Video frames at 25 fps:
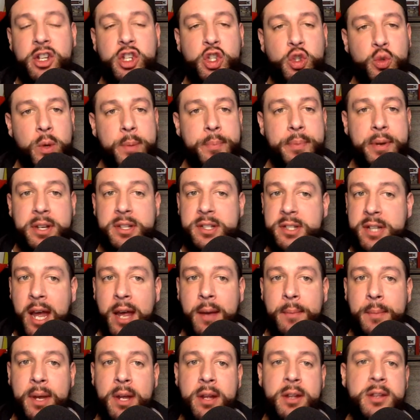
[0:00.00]
sweeping
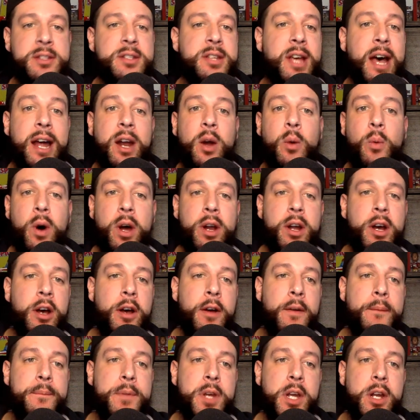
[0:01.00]
statements. I don't want
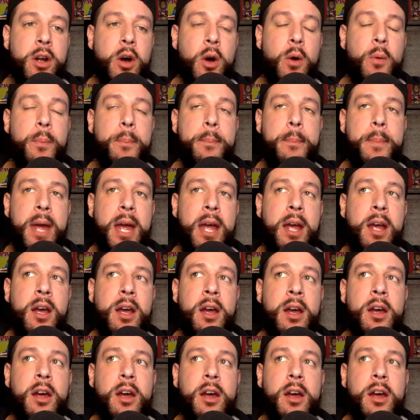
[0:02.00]
to,
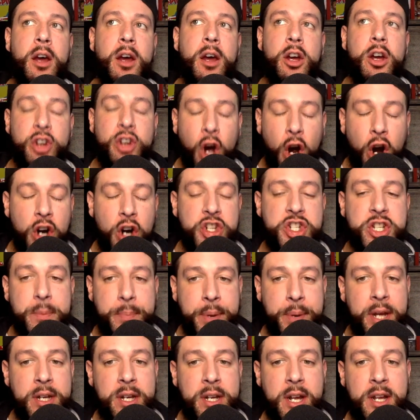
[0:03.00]
make harsh
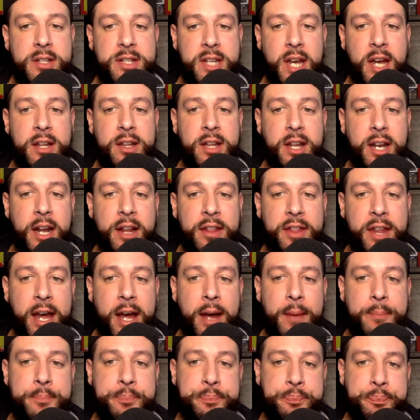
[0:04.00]
opinions, anything like
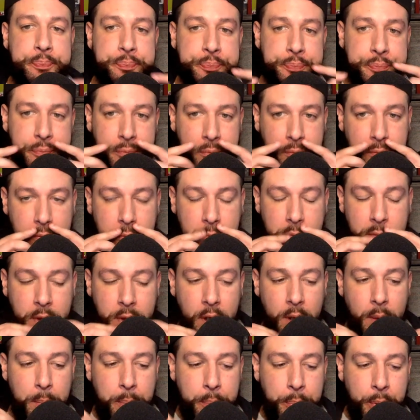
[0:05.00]
that.
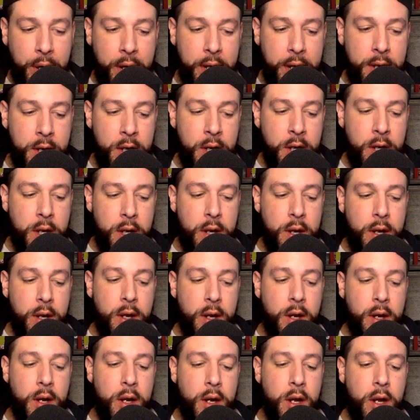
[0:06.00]
But
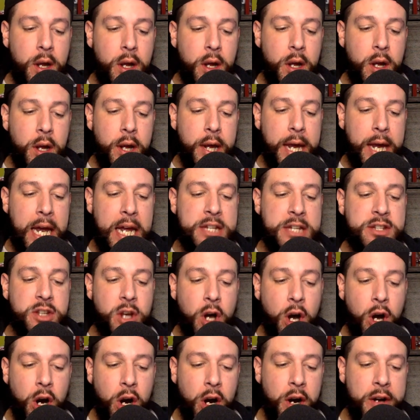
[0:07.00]
it's
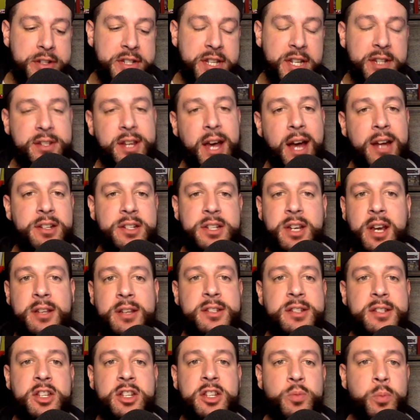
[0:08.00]
hard to
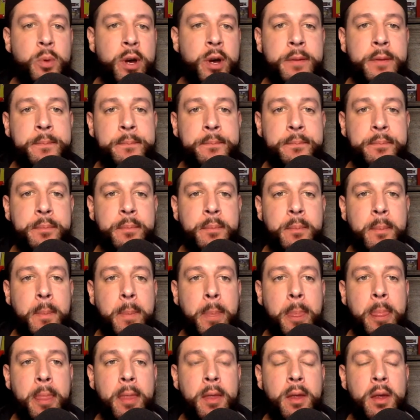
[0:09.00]
digest this one
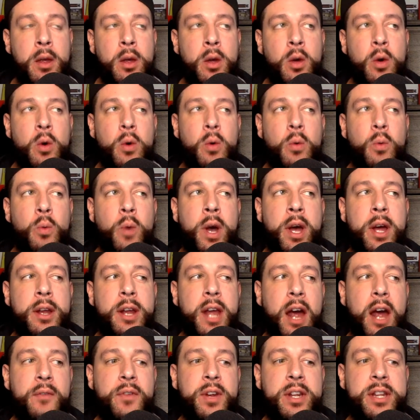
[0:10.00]

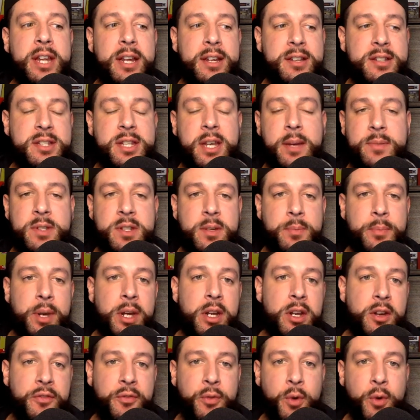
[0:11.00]
when everything seems to be in the